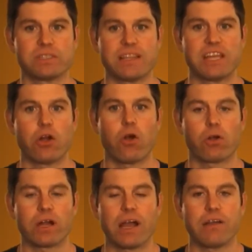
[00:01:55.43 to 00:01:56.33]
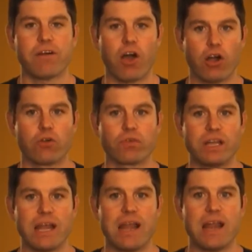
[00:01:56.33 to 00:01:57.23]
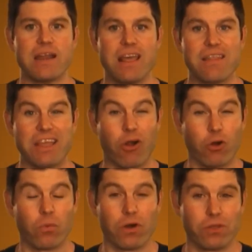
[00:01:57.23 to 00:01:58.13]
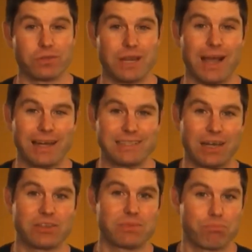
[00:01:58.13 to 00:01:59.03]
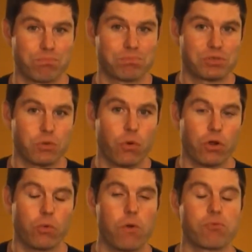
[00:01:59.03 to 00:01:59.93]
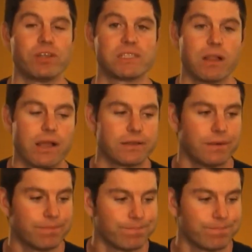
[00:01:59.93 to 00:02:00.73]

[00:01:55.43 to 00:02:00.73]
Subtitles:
that they are kind of hungry, and they aren't one of those guys that are quote-unquote pre-selected.